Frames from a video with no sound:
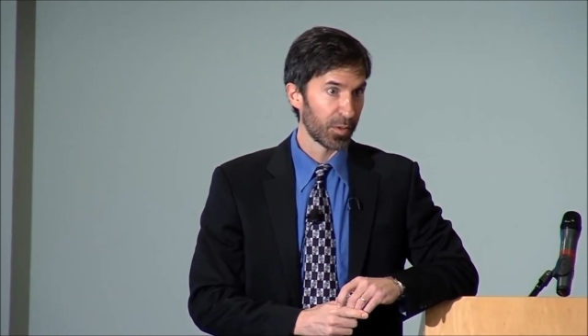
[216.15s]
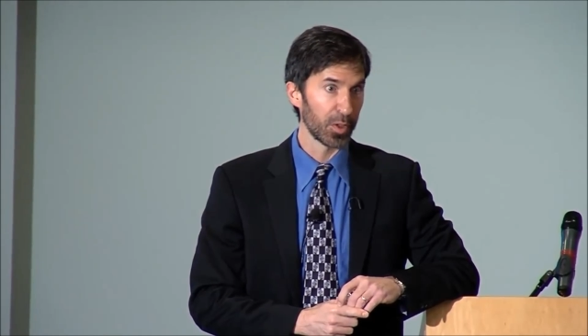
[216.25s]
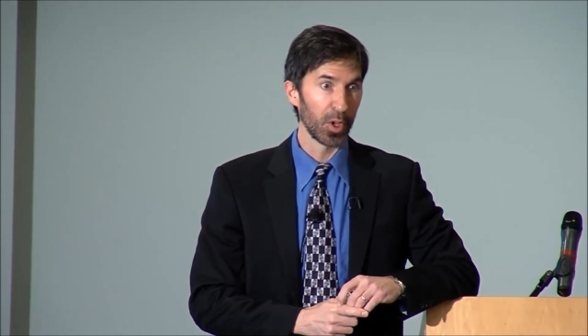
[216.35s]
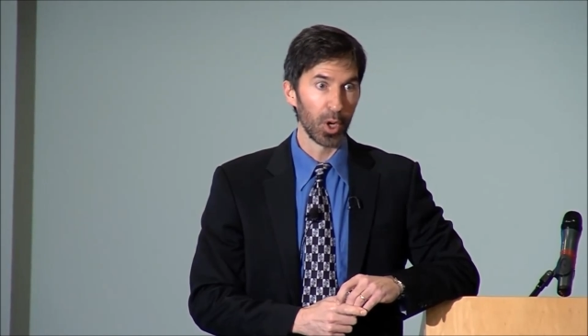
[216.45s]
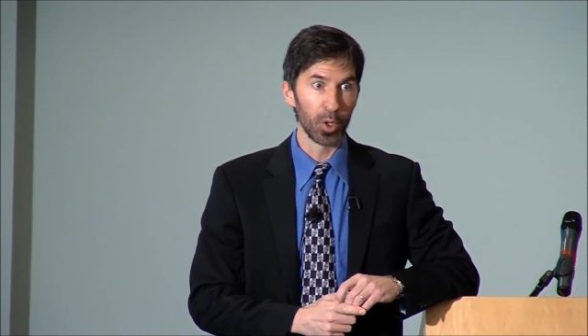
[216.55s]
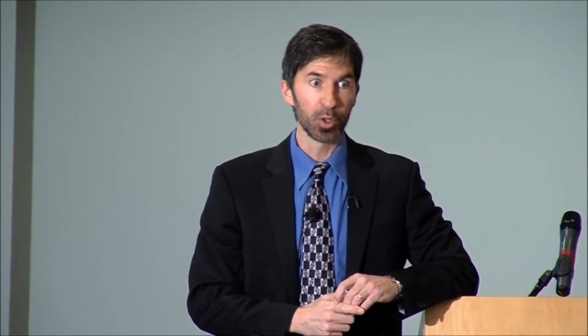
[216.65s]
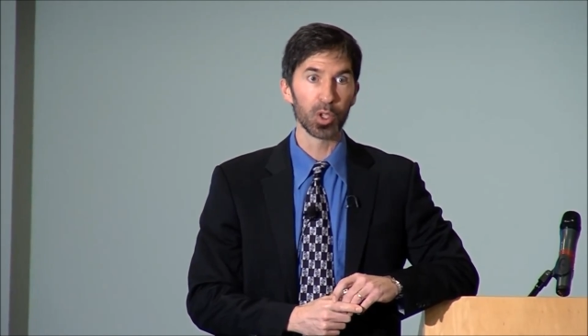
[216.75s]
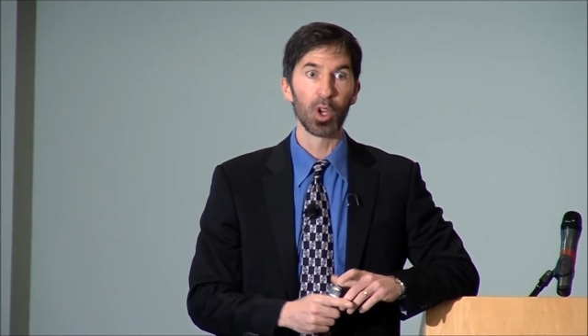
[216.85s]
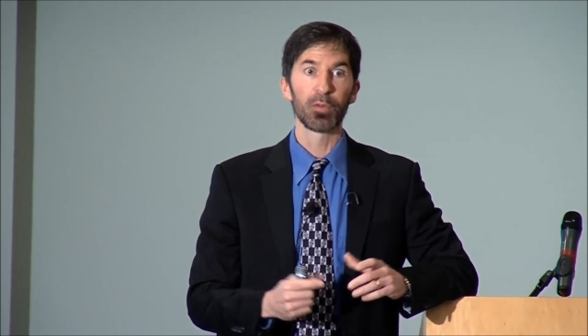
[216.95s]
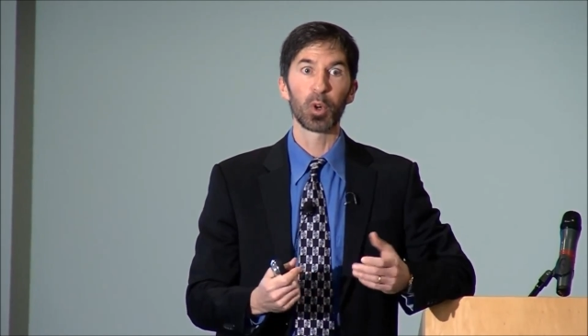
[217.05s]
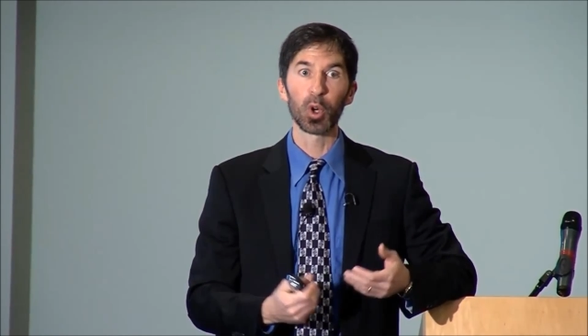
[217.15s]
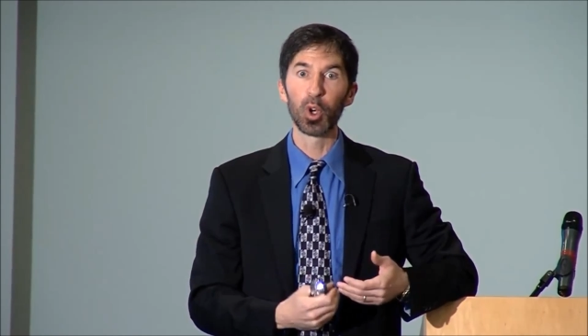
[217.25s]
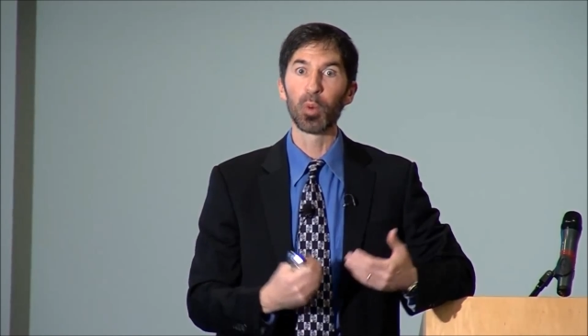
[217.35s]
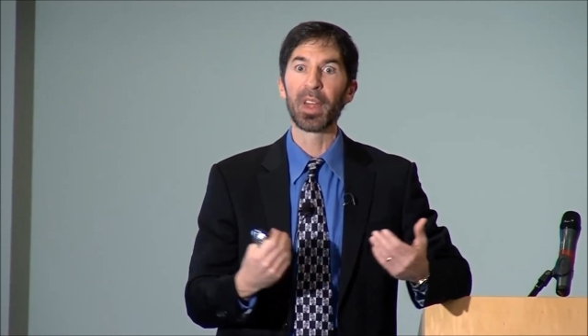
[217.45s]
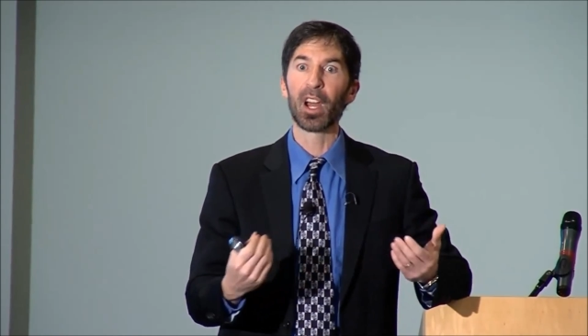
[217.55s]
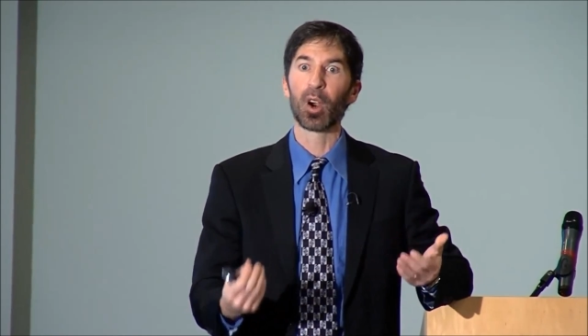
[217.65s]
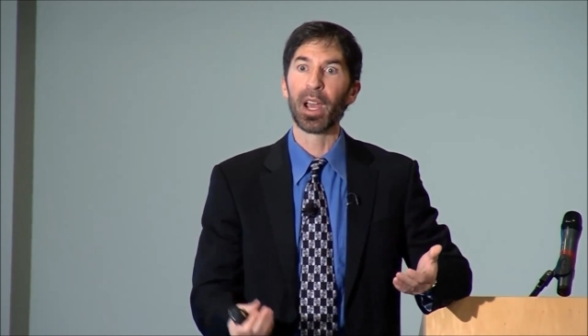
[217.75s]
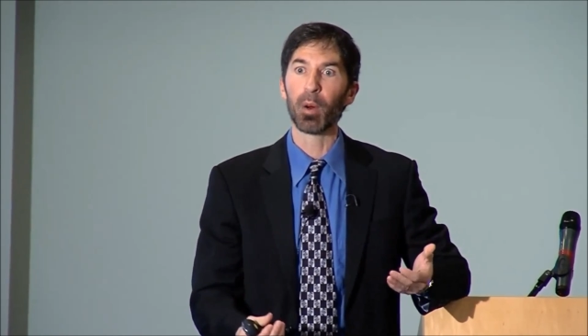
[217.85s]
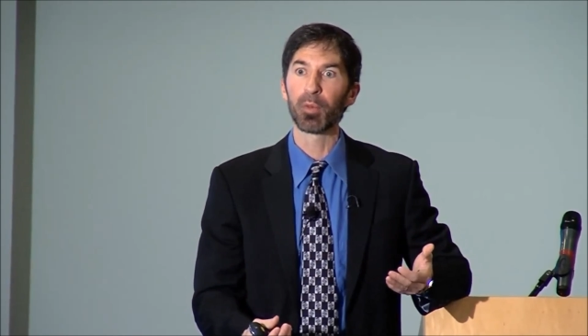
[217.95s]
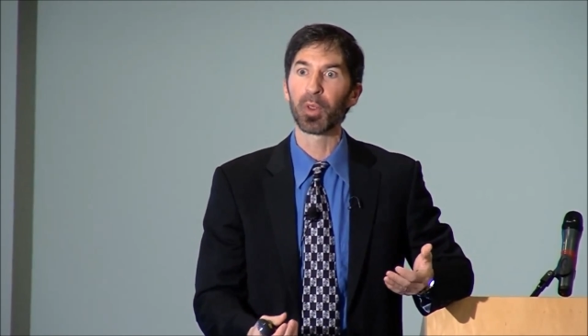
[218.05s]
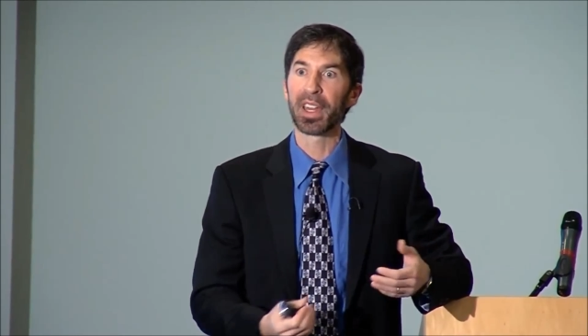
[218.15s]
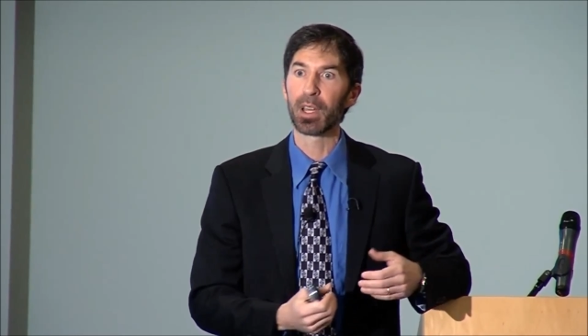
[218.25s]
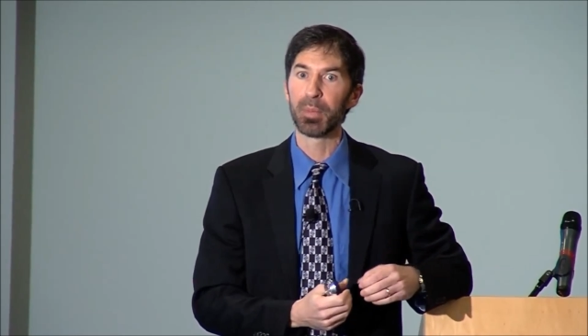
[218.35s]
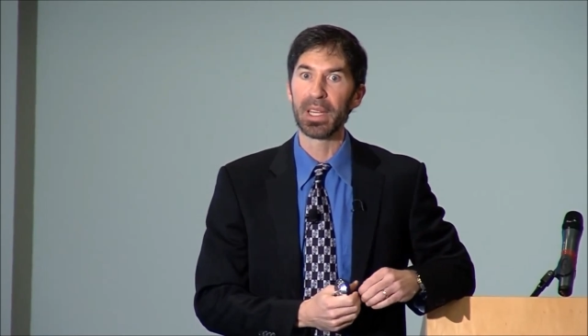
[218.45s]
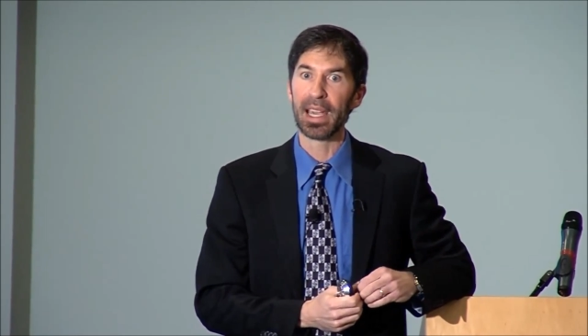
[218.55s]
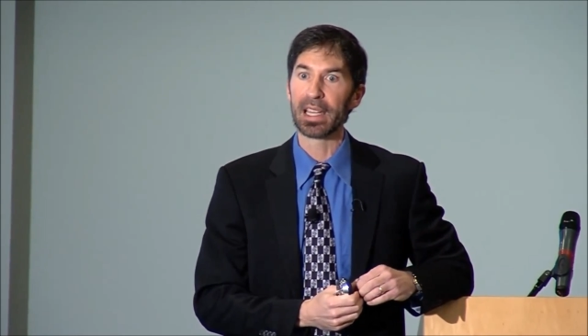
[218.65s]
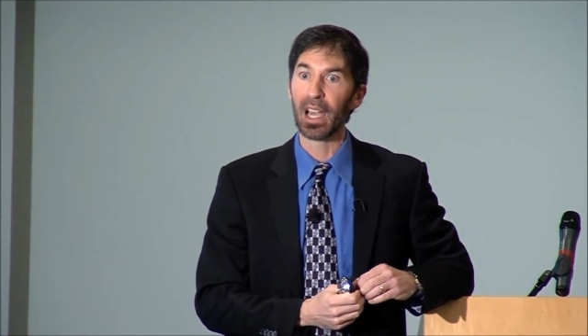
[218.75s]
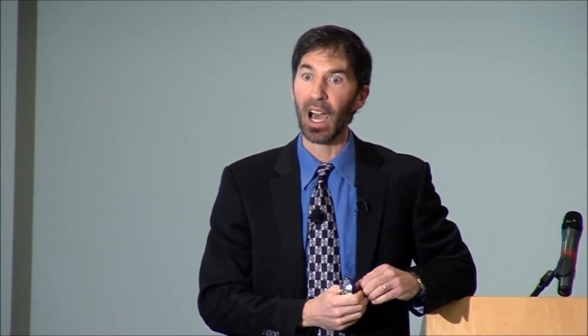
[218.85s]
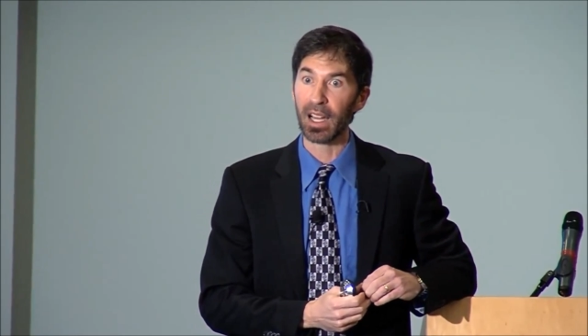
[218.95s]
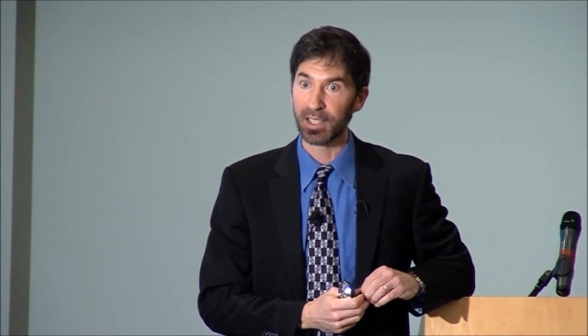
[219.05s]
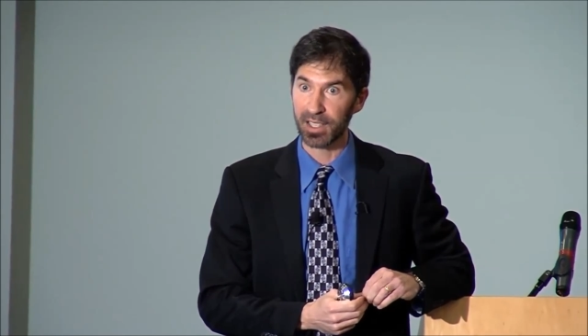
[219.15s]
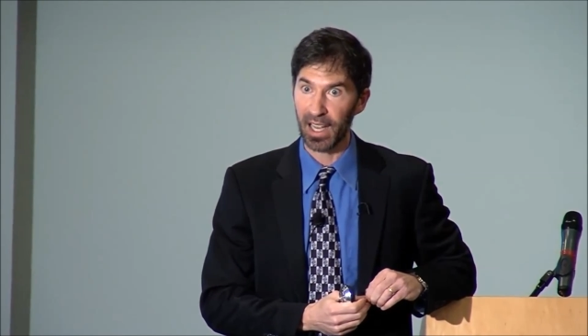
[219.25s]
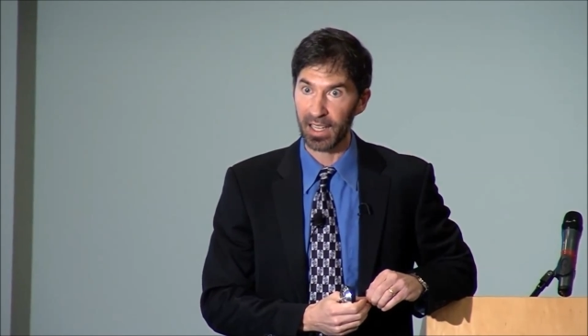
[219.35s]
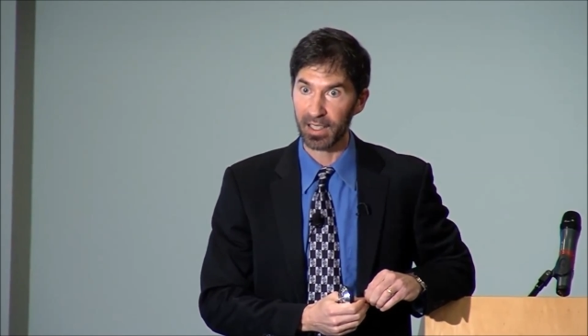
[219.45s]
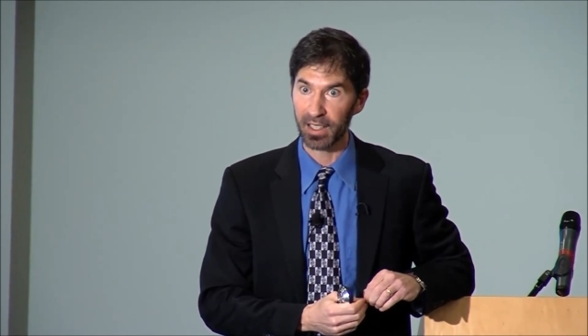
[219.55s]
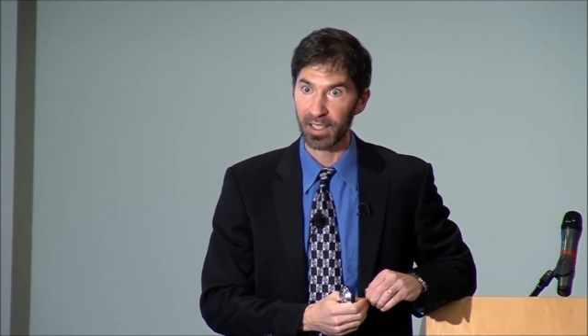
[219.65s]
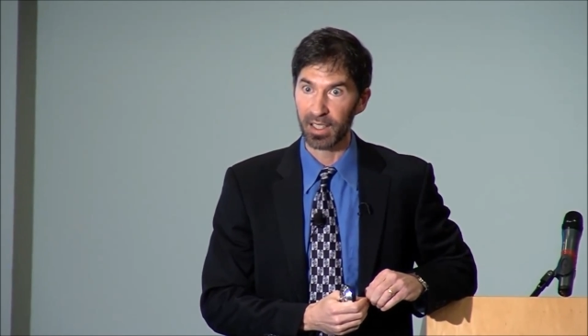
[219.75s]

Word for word: For those for whom they are helpful, they can be a godsend.